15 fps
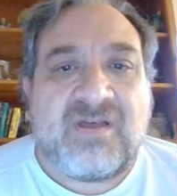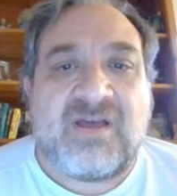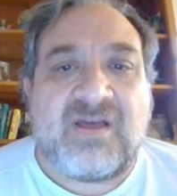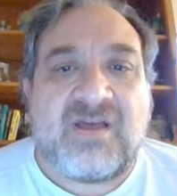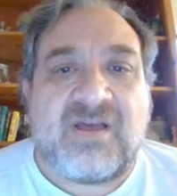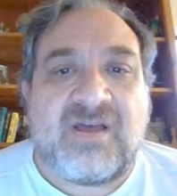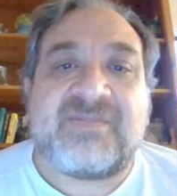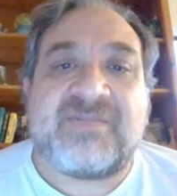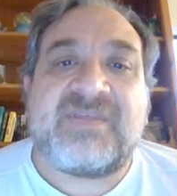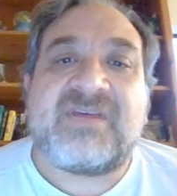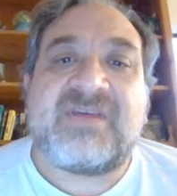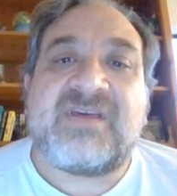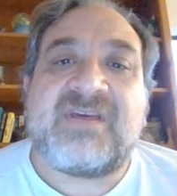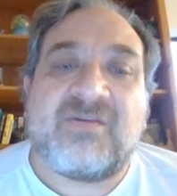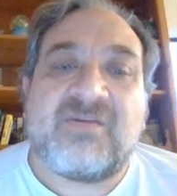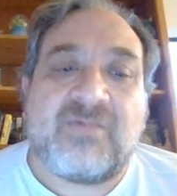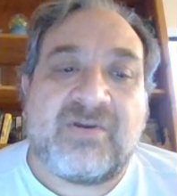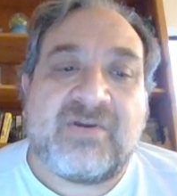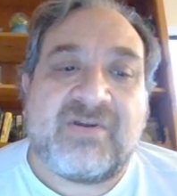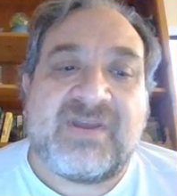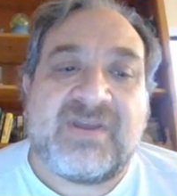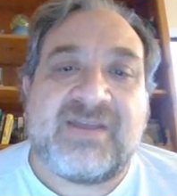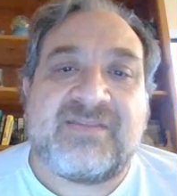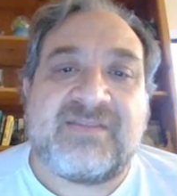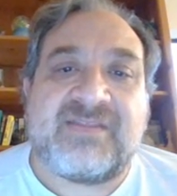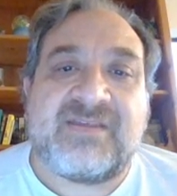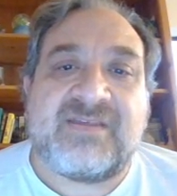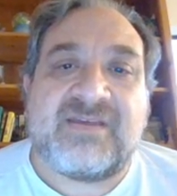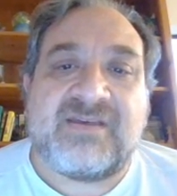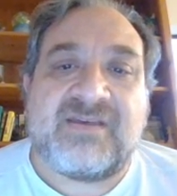I'm thinking we're in
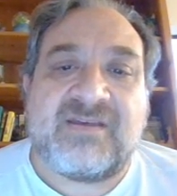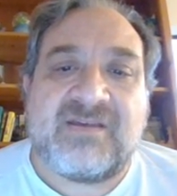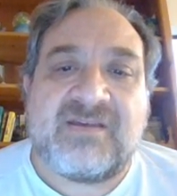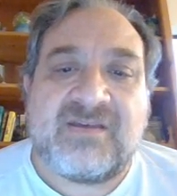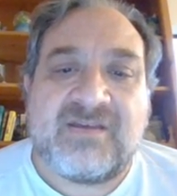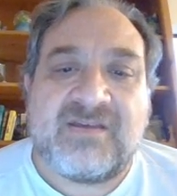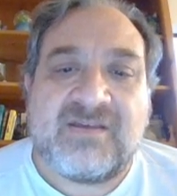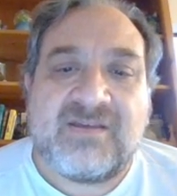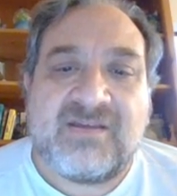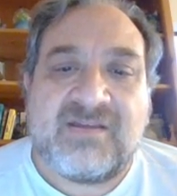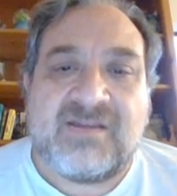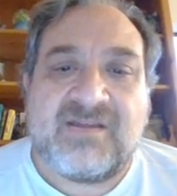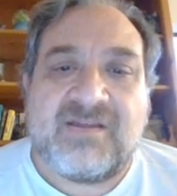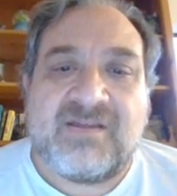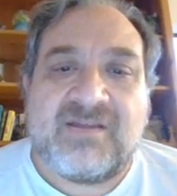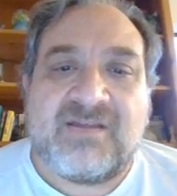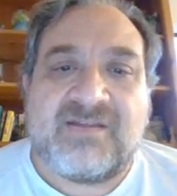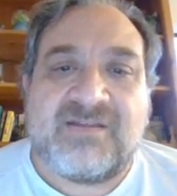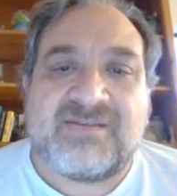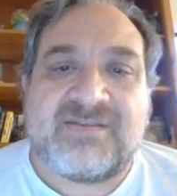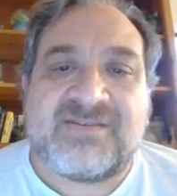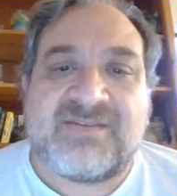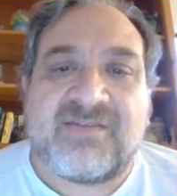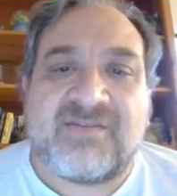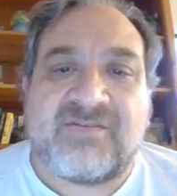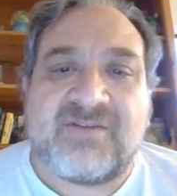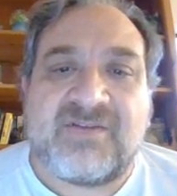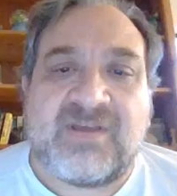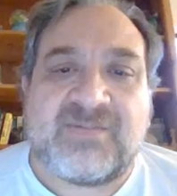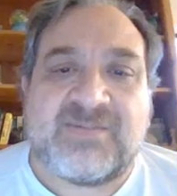the
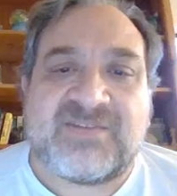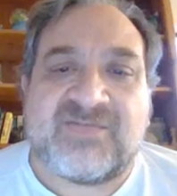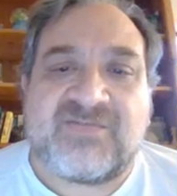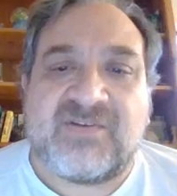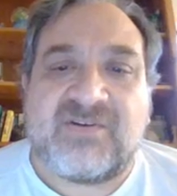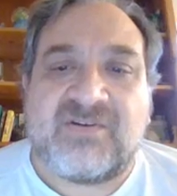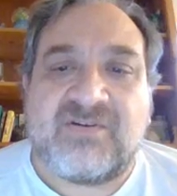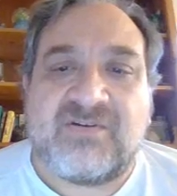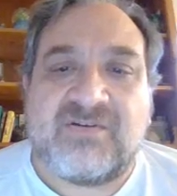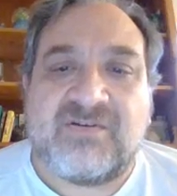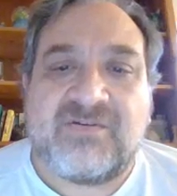southern hemisphere.